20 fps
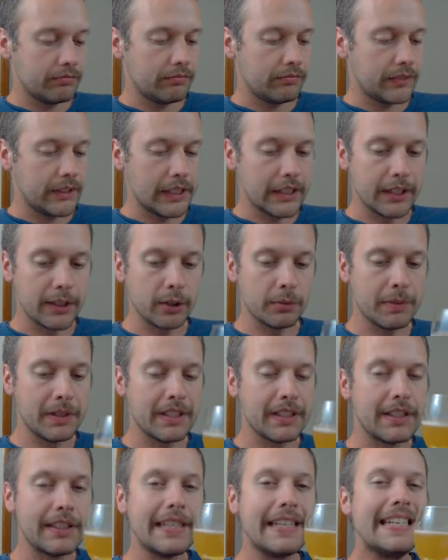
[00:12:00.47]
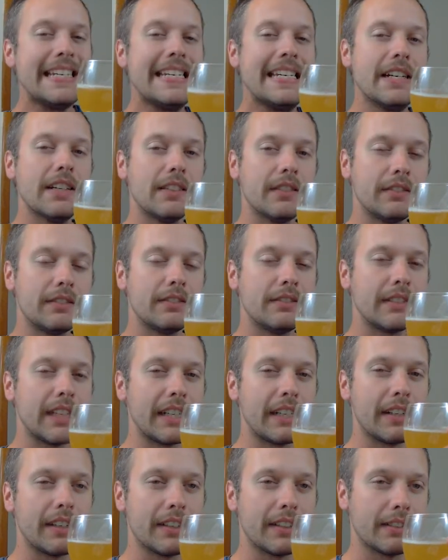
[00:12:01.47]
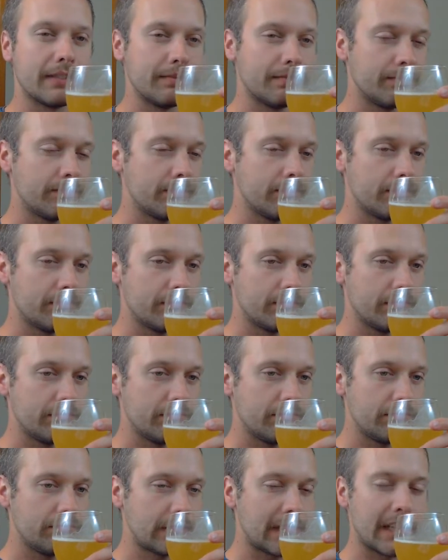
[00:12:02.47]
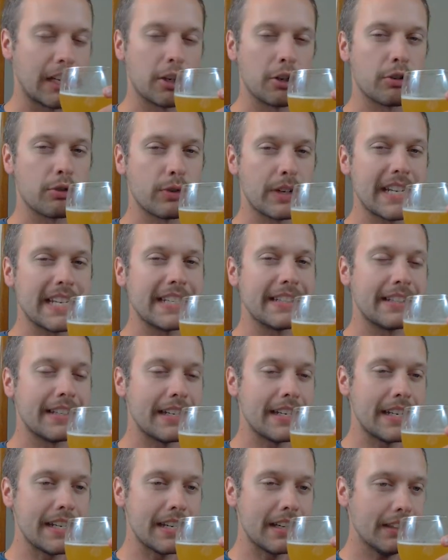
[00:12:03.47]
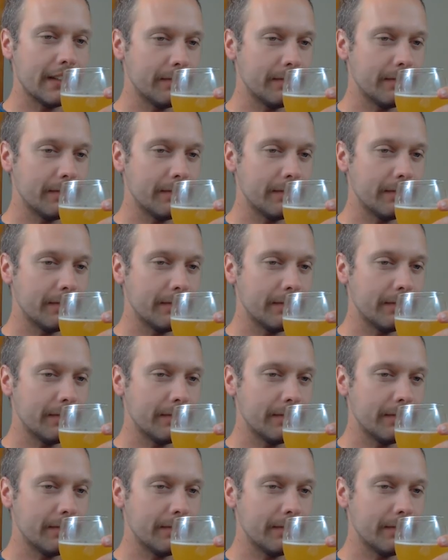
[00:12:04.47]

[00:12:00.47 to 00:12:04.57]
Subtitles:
Get a little bit of tea, like a green tea.